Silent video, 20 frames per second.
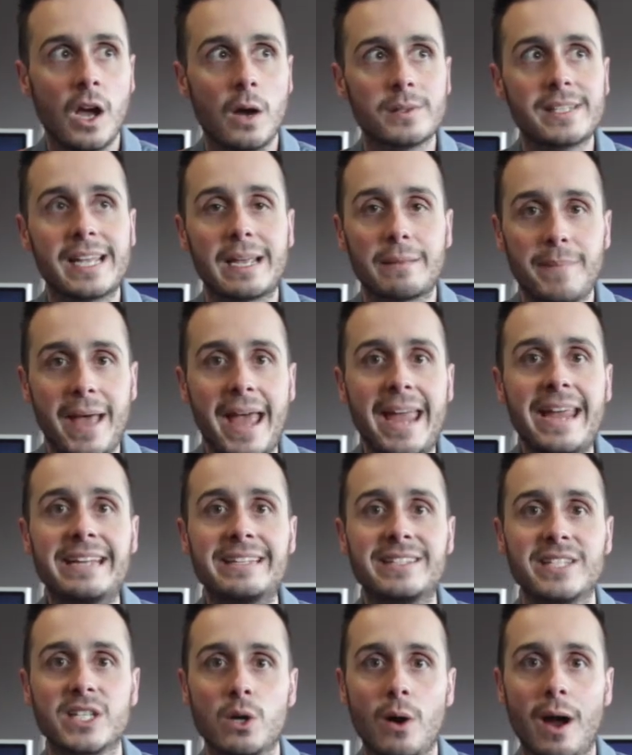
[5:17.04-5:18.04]
I was getting
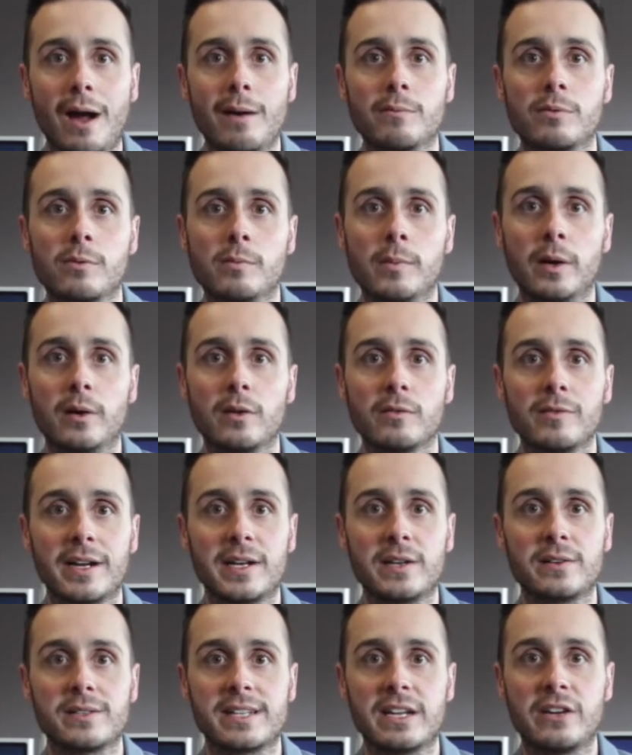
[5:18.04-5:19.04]
paid to go out and promote a
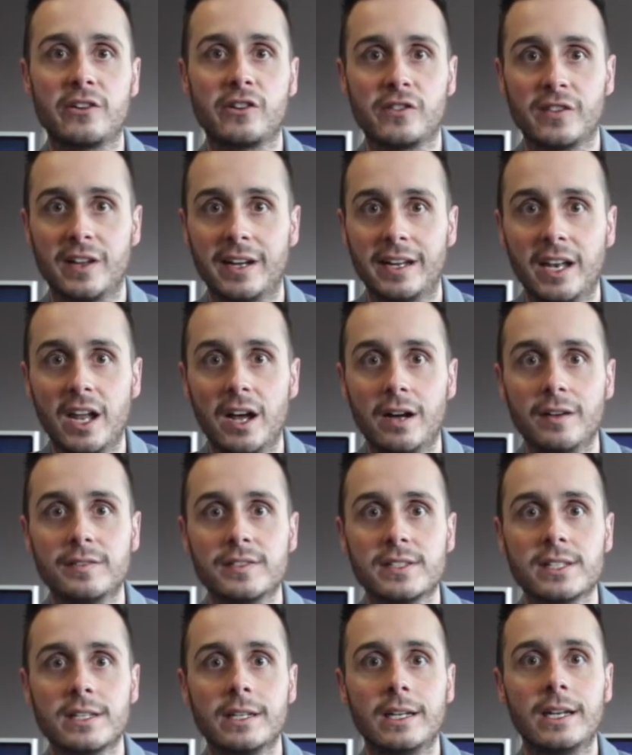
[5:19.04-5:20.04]
radio station that I
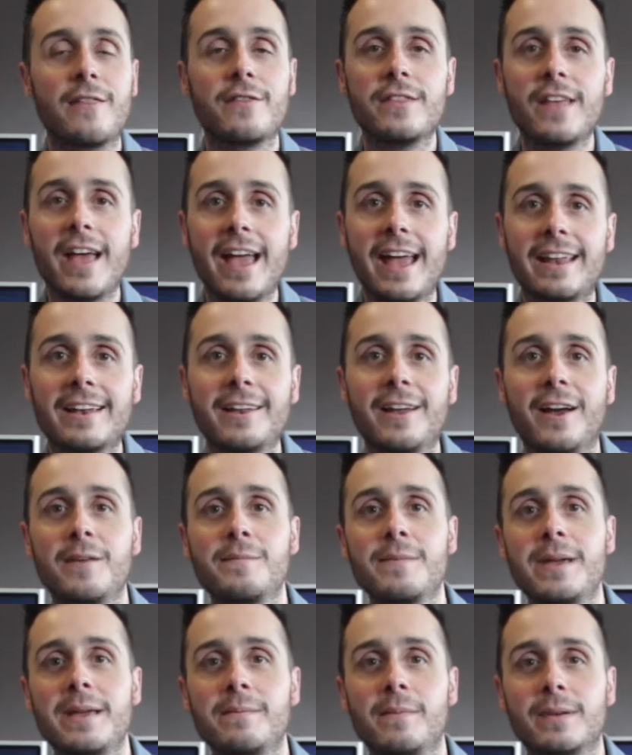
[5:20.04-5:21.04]
loved. And then
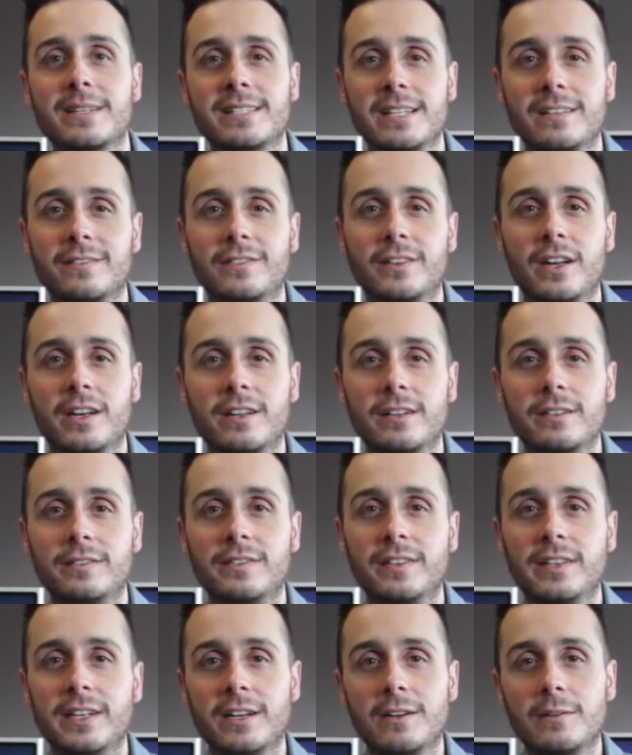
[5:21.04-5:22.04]
I made myself kind
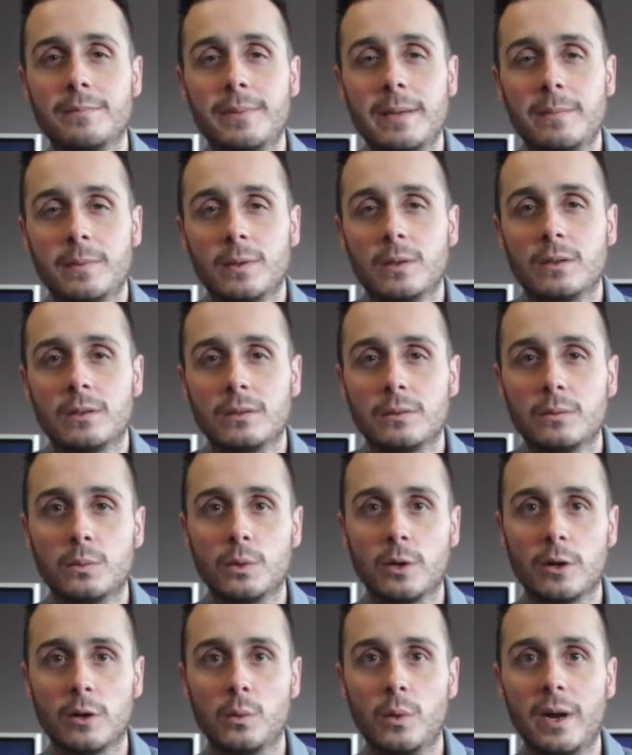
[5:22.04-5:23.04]
of, you know, people
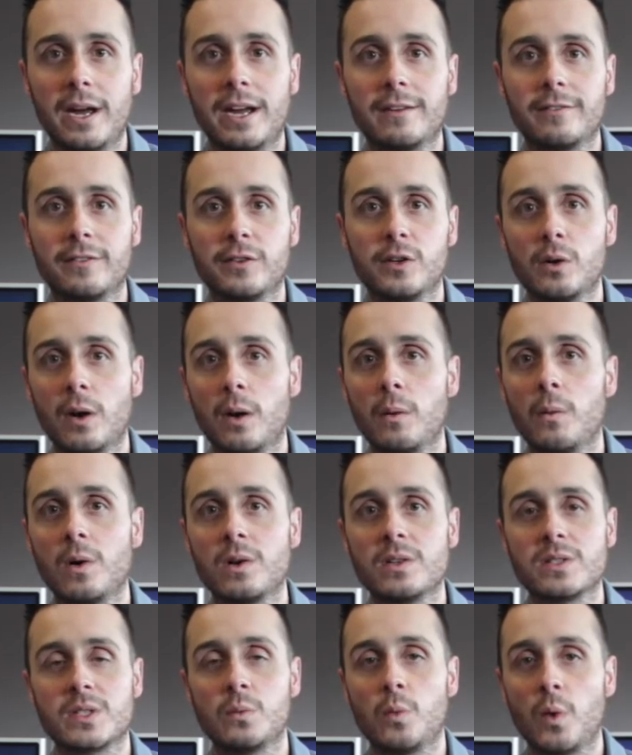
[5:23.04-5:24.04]
were aware of who I
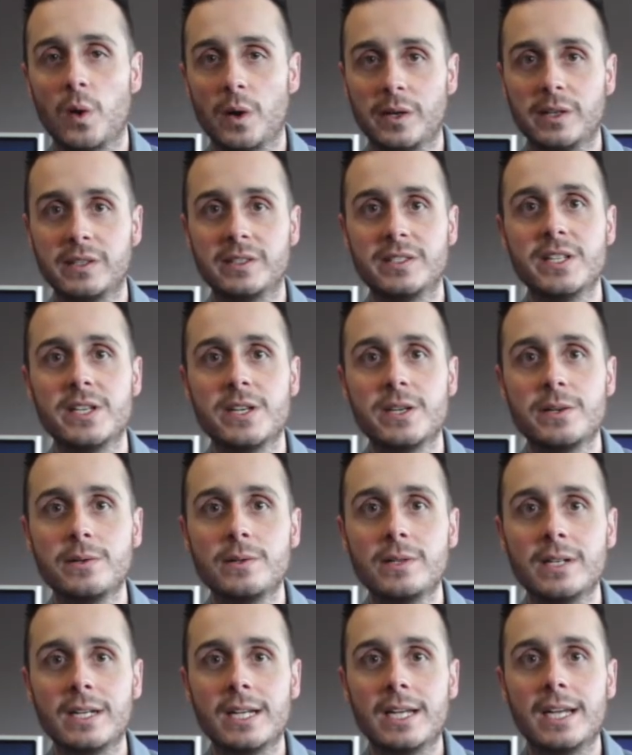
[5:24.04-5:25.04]
was and what I could
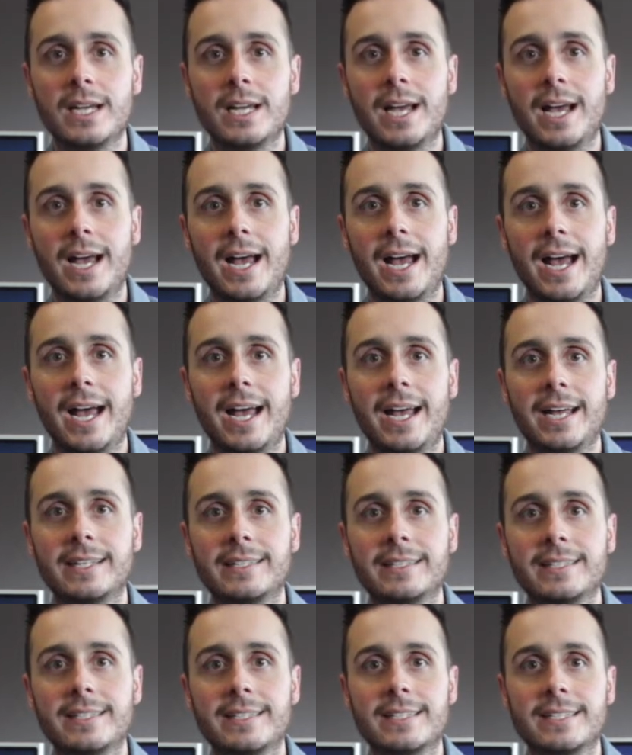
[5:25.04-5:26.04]
do.
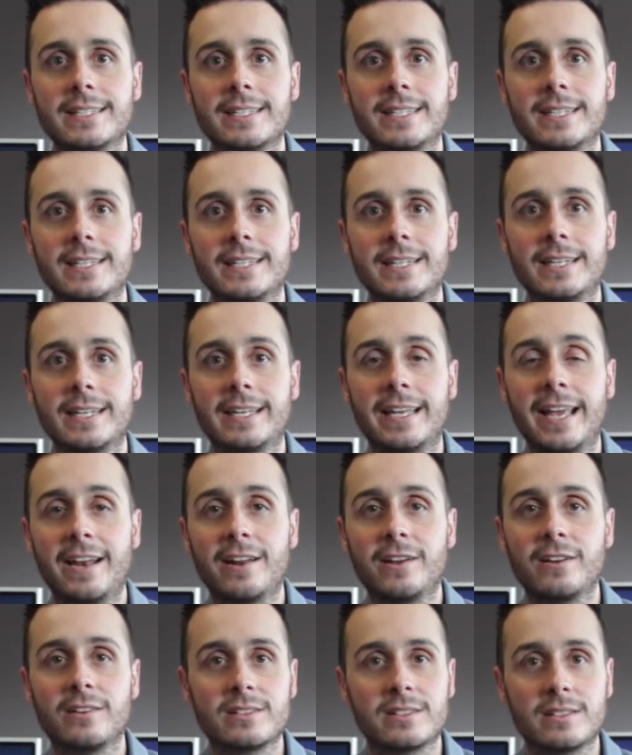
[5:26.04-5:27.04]
And
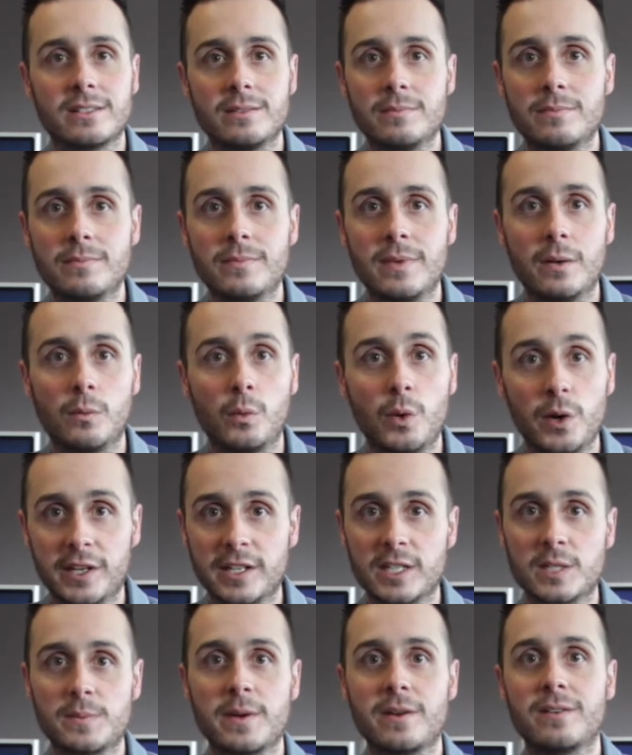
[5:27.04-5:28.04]
again, I got some
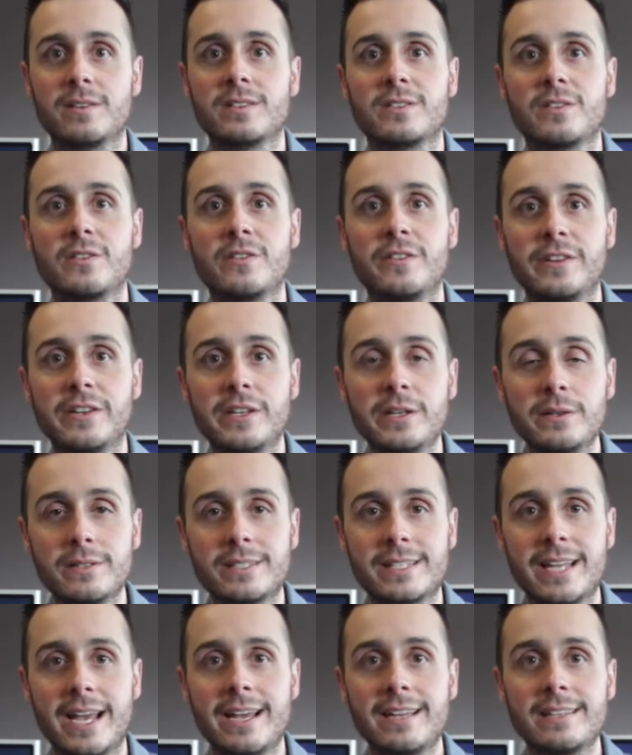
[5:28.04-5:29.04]
work experience on the
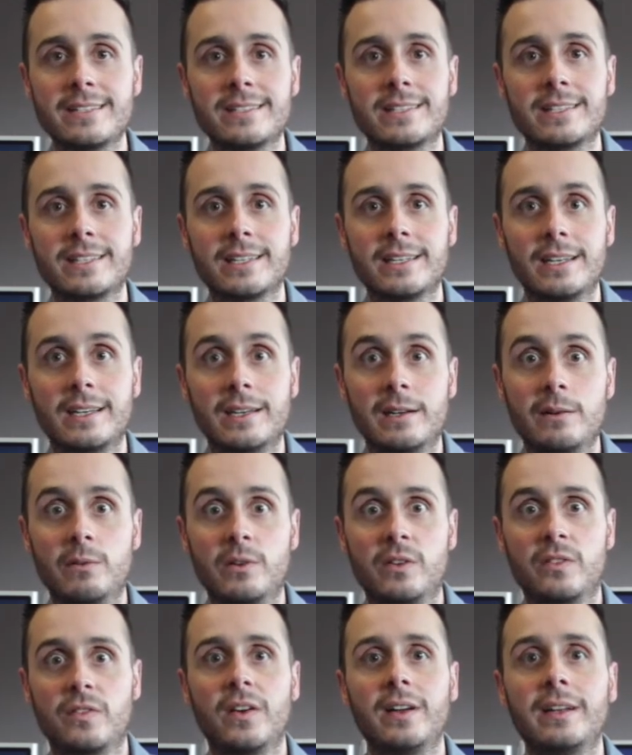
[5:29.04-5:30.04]
news desk,
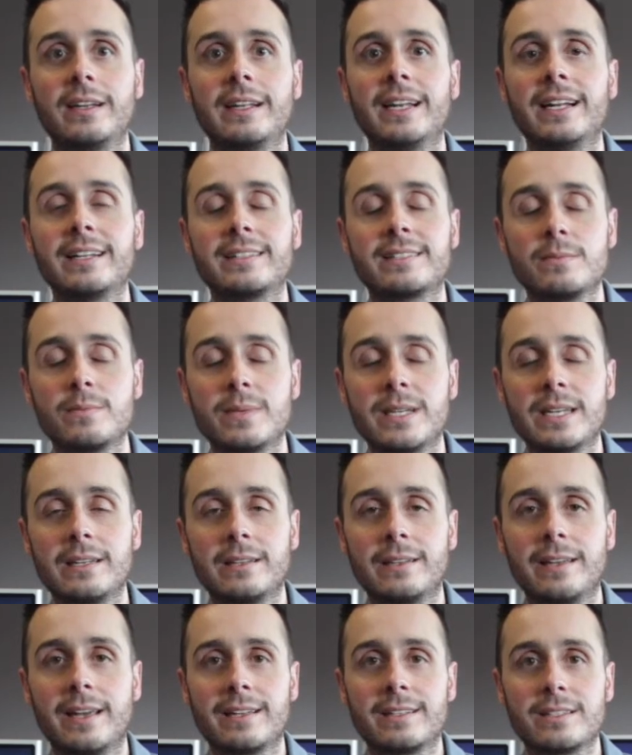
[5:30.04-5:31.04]
which finally led to
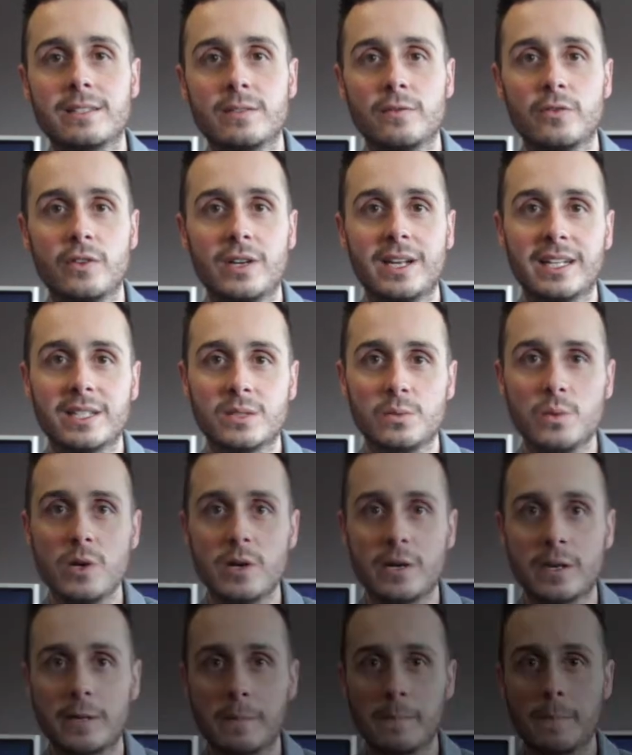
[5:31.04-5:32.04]
me getting some freelance
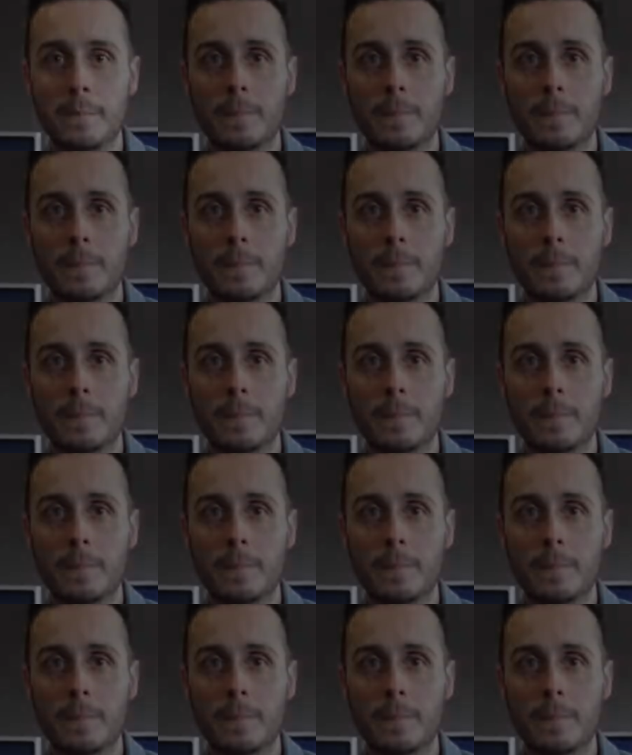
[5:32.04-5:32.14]
work.